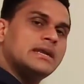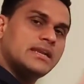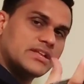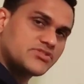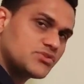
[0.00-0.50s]

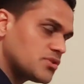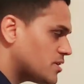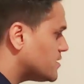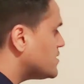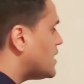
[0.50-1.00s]
Let's do
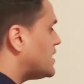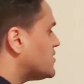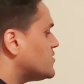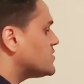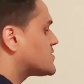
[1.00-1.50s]

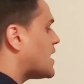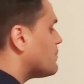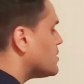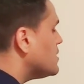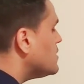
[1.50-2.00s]
another
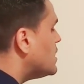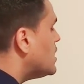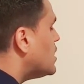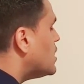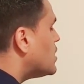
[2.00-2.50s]
example
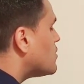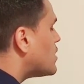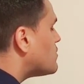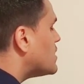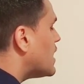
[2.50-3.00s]
where
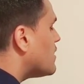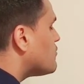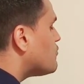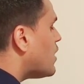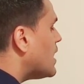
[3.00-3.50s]
we have
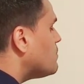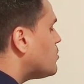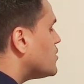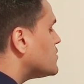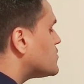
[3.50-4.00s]

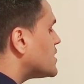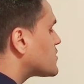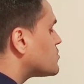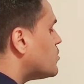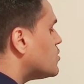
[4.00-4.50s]
5.6
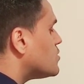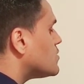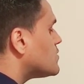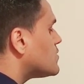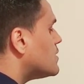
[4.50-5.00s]

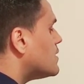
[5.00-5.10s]
moles